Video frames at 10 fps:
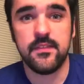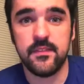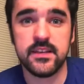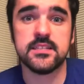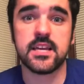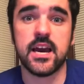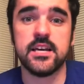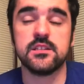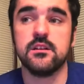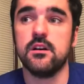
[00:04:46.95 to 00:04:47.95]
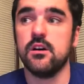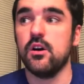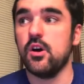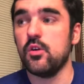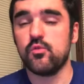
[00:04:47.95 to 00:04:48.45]
These guys,
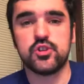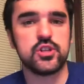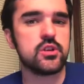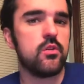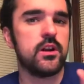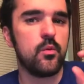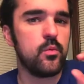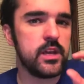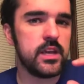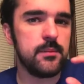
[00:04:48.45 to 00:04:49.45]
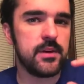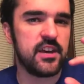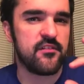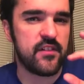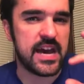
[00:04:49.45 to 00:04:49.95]
we're just going a wee
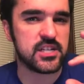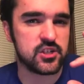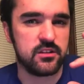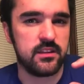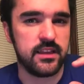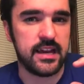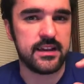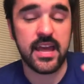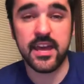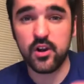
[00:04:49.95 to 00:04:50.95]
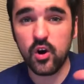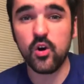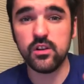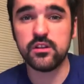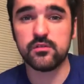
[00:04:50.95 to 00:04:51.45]
bit faster than that. And a
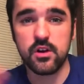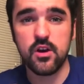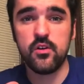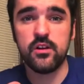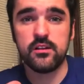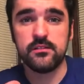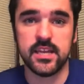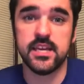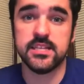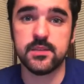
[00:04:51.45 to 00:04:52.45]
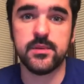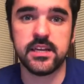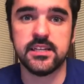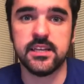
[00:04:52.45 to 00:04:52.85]
hole in the road is a big